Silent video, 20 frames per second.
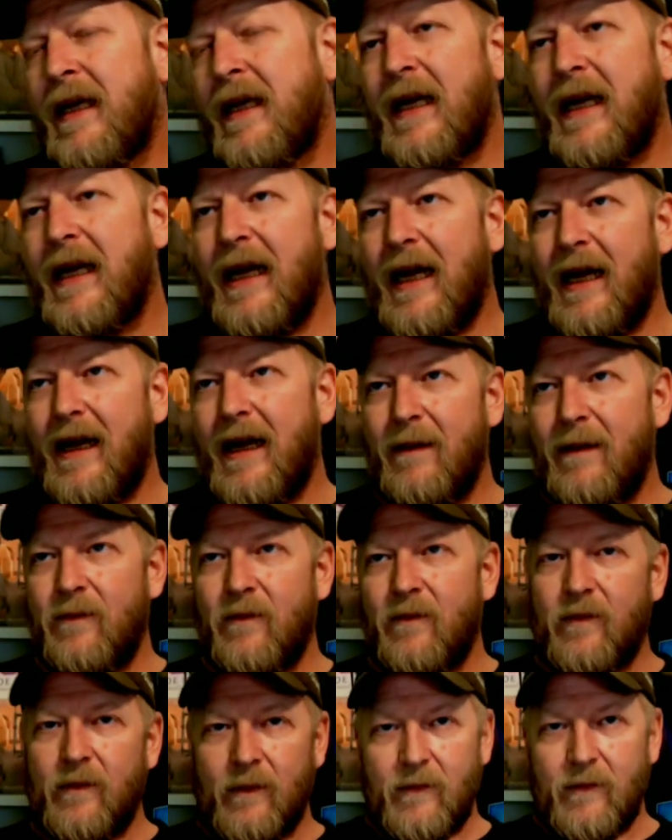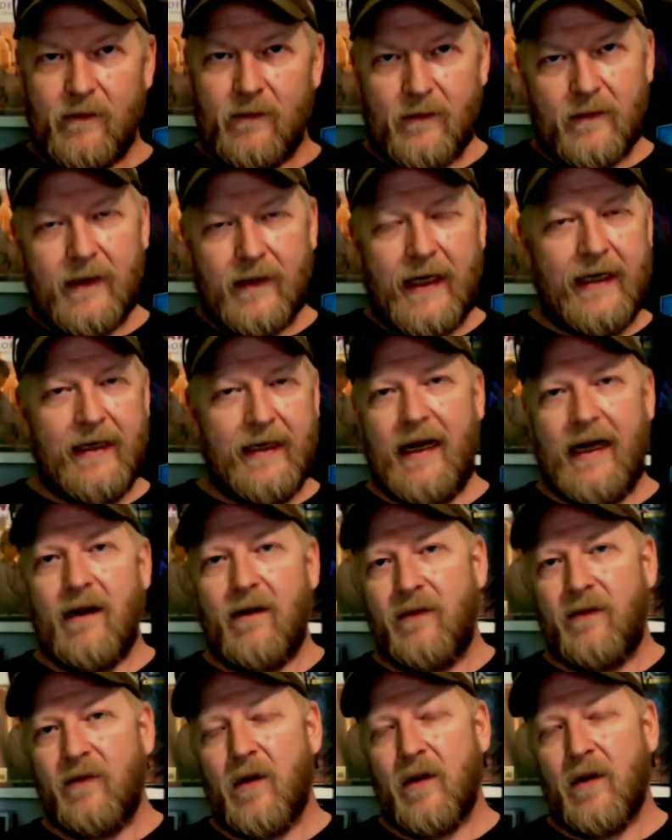Right now, of
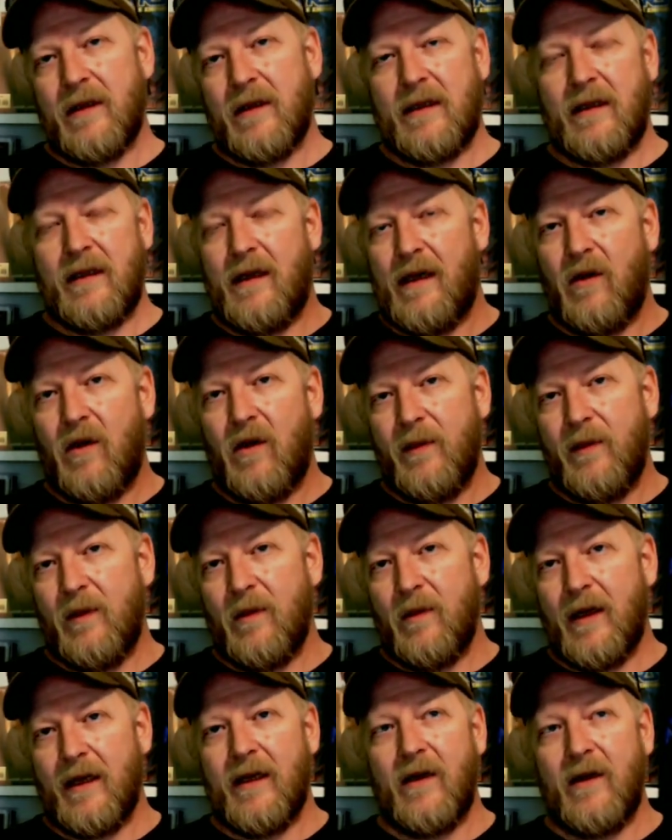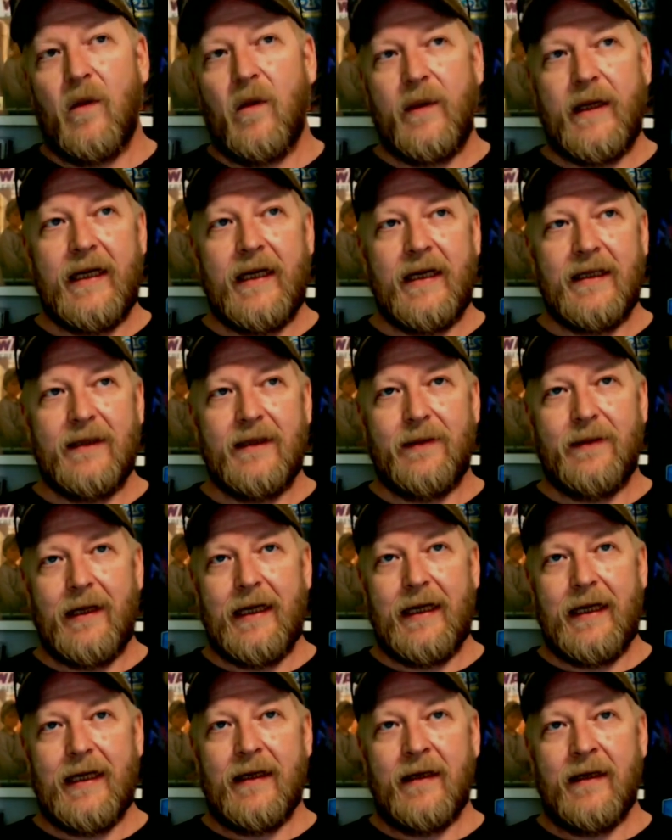course, Obi-Wan Kenobi is
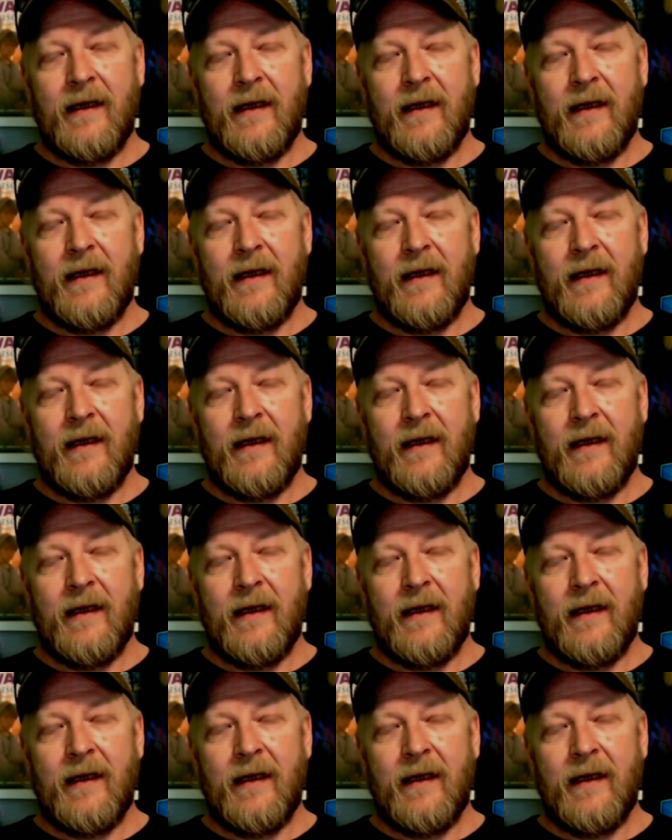playing.